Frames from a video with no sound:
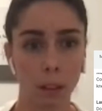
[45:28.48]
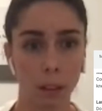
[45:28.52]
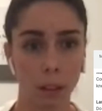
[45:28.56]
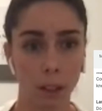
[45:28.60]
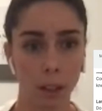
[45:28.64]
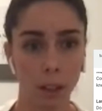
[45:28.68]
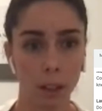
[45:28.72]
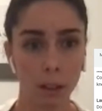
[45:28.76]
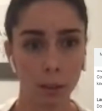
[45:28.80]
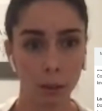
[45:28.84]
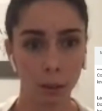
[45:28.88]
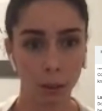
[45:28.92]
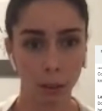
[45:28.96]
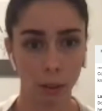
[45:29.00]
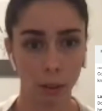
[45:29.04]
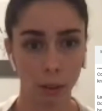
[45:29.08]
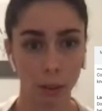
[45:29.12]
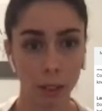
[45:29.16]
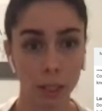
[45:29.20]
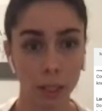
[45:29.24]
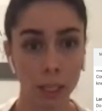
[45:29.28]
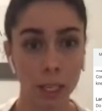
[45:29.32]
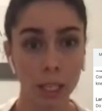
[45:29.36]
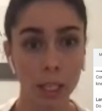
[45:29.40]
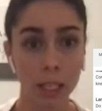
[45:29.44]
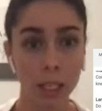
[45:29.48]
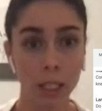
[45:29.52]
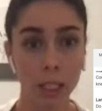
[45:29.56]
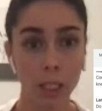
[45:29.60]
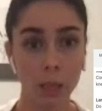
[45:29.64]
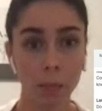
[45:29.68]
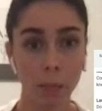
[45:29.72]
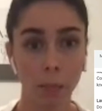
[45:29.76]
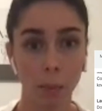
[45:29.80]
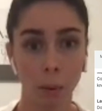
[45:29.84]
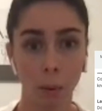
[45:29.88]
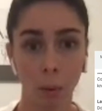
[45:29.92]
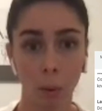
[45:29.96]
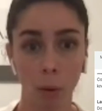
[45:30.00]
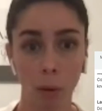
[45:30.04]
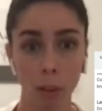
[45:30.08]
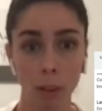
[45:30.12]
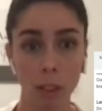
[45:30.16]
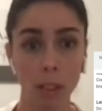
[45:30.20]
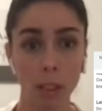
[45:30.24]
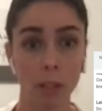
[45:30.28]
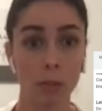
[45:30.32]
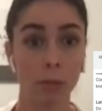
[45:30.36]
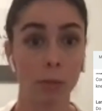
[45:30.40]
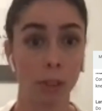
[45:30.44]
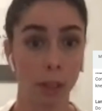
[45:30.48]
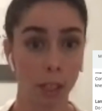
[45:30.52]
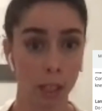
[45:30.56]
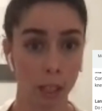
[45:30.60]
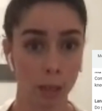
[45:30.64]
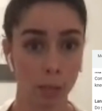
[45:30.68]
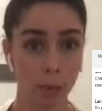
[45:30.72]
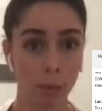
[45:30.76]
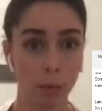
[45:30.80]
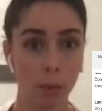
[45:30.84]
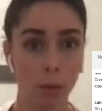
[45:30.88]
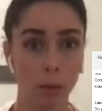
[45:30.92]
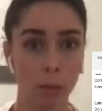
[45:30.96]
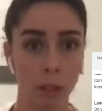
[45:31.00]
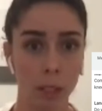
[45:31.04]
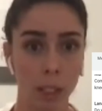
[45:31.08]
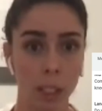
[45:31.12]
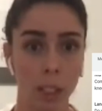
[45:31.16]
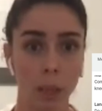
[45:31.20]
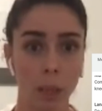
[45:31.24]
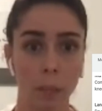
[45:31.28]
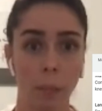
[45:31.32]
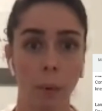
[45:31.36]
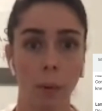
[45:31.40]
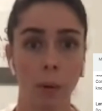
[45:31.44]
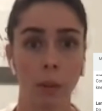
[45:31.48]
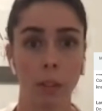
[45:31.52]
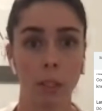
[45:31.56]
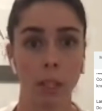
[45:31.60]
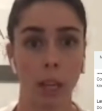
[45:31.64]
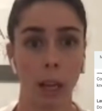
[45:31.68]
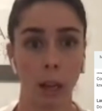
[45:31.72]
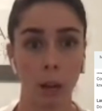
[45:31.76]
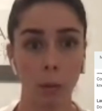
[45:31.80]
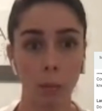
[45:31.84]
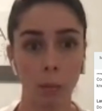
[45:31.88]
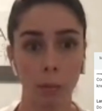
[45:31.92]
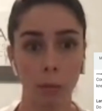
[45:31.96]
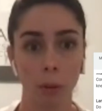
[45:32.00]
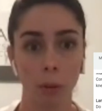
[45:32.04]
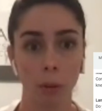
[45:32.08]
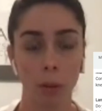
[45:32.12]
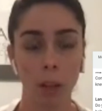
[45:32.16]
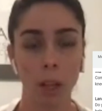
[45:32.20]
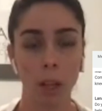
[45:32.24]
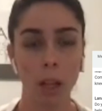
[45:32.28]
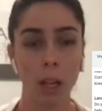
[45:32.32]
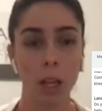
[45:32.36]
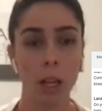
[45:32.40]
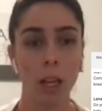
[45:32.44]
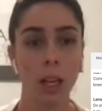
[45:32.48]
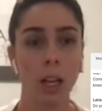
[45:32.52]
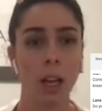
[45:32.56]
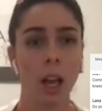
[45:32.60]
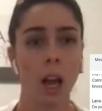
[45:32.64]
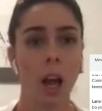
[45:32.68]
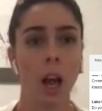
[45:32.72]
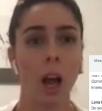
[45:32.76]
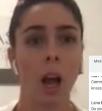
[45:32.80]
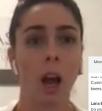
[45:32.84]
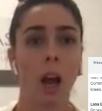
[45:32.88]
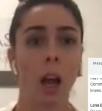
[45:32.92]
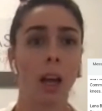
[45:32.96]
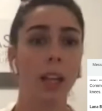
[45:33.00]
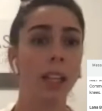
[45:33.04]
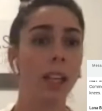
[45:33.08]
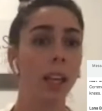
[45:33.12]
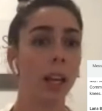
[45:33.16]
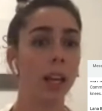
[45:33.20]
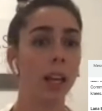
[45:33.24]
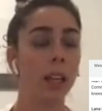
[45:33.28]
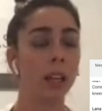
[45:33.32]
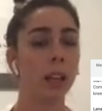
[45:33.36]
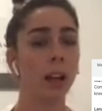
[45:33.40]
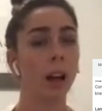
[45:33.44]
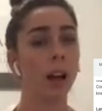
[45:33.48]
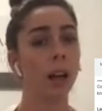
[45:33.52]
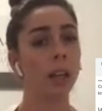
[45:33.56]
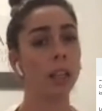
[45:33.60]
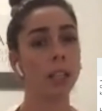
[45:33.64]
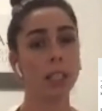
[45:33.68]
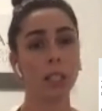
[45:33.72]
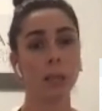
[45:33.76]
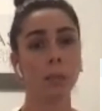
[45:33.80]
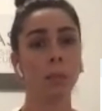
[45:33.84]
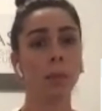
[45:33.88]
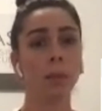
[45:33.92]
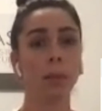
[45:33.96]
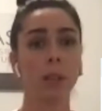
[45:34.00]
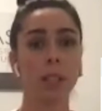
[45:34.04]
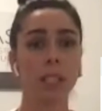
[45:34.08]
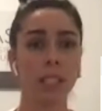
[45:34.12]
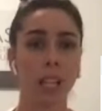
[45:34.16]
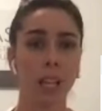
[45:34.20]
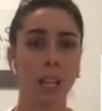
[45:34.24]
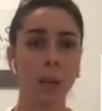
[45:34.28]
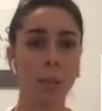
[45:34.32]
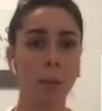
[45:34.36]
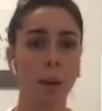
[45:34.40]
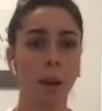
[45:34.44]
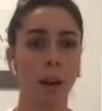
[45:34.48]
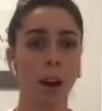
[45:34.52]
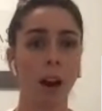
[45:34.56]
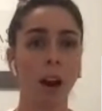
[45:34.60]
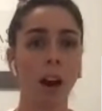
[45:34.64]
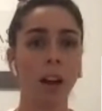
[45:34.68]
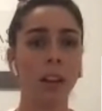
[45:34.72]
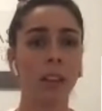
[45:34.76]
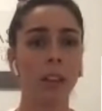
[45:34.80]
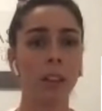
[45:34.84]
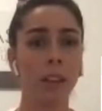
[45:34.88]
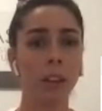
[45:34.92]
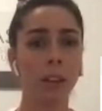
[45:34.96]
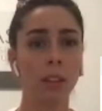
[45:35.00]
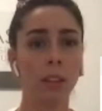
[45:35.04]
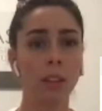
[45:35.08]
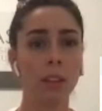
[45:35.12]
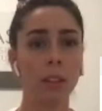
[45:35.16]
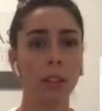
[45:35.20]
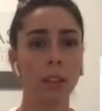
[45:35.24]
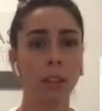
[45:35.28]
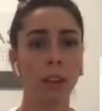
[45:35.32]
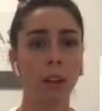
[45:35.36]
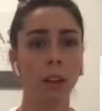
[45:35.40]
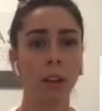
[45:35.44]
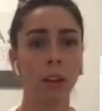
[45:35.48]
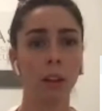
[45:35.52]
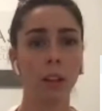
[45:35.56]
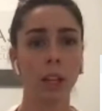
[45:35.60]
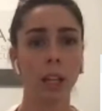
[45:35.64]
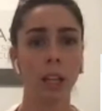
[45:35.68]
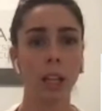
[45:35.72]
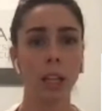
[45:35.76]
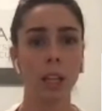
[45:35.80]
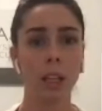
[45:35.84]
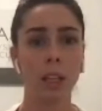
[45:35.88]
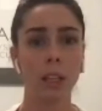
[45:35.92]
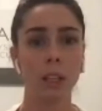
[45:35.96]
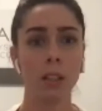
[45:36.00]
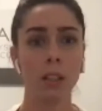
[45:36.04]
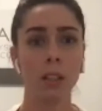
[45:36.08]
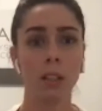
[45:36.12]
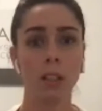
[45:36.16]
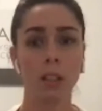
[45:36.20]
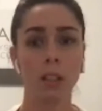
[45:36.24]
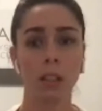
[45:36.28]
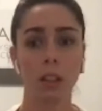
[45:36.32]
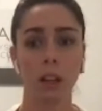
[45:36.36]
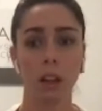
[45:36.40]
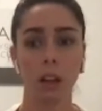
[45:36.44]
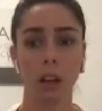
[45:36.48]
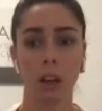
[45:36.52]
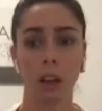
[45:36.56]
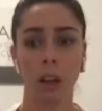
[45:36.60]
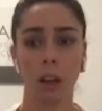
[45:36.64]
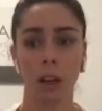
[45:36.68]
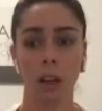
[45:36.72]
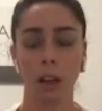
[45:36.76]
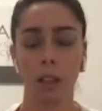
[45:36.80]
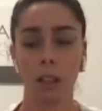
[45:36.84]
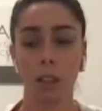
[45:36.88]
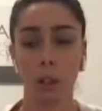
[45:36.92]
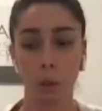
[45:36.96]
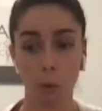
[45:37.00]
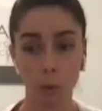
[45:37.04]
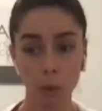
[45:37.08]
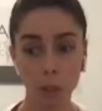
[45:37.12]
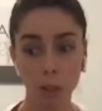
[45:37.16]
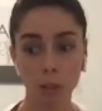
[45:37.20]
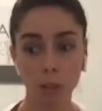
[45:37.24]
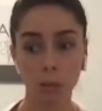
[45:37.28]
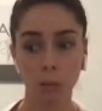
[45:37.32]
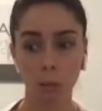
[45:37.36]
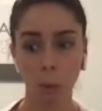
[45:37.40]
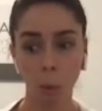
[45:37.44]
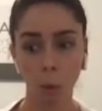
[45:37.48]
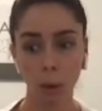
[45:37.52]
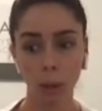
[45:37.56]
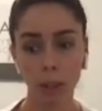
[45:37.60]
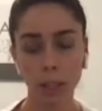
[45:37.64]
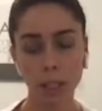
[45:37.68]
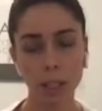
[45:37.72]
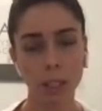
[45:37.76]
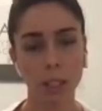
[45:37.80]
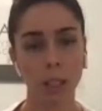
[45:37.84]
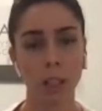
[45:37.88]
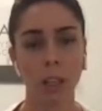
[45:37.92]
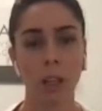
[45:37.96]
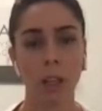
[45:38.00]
Carol, are knee supports, flexible knee supports helpful? Again, kind of similar to taping. I think that there is use for it.